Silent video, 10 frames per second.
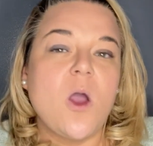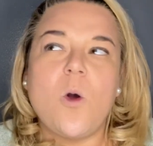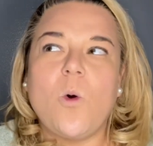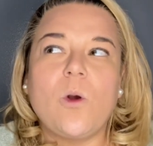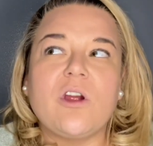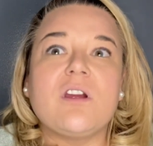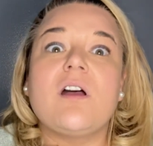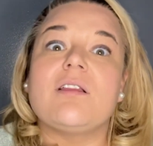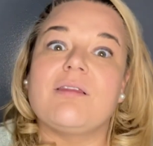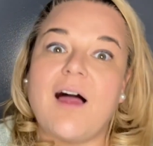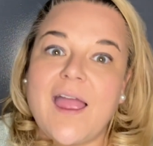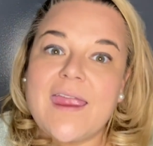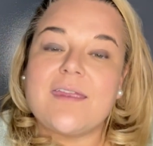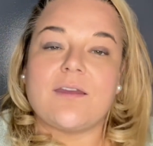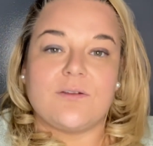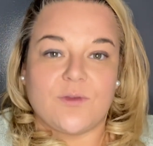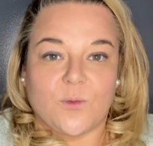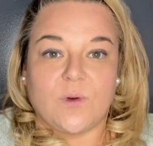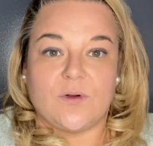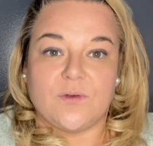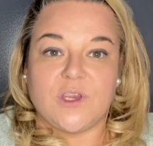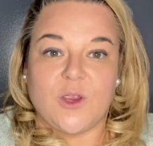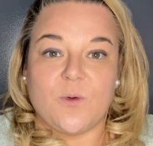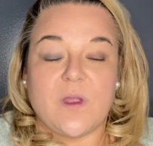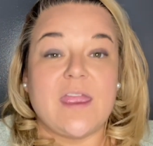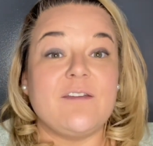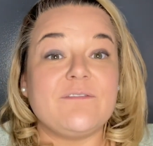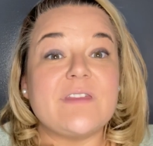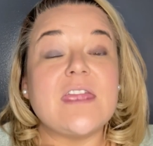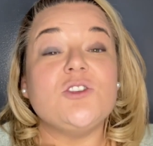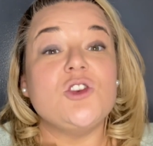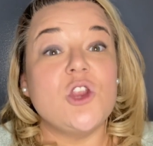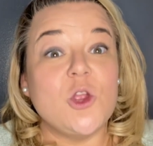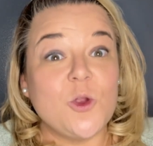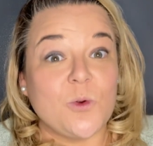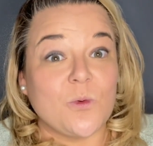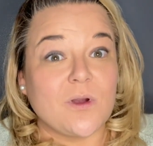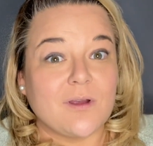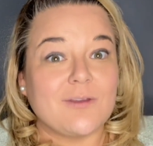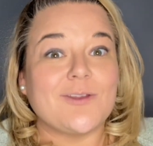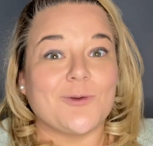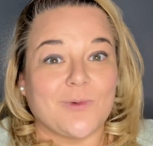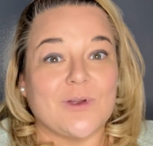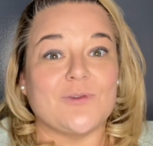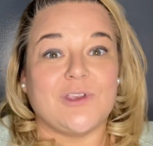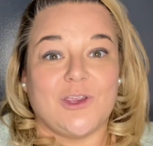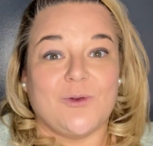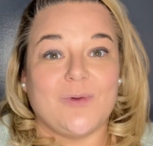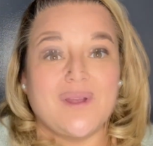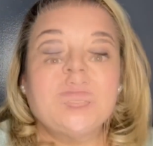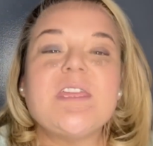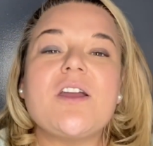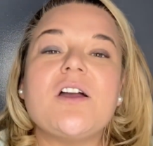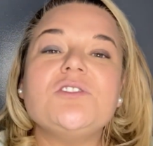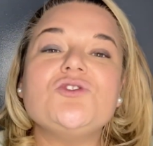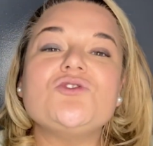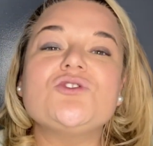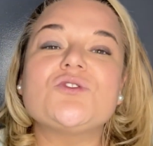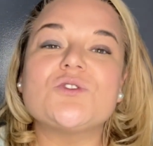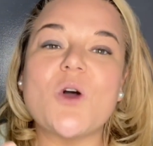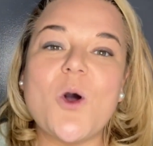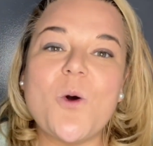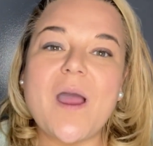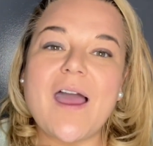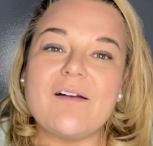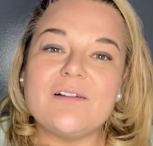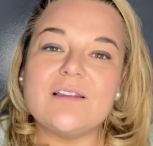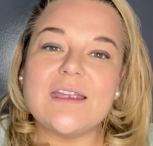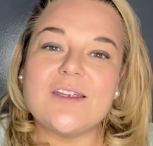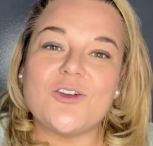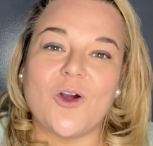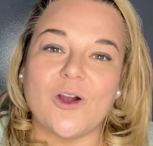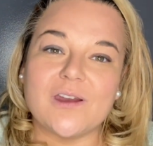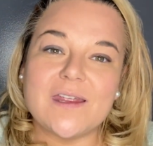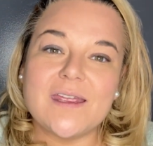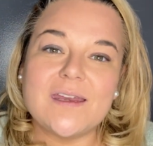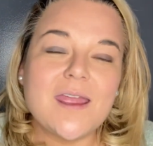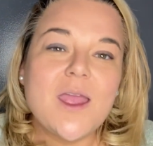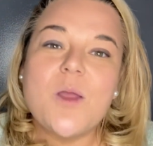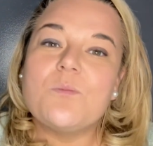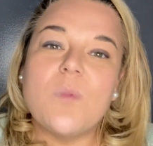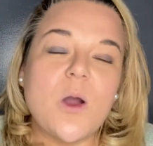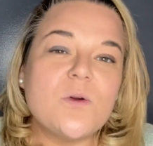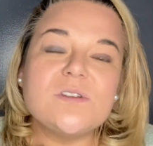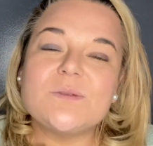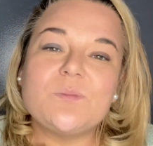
or like the real you if they knew the real you. And because you're so heavily guarded, most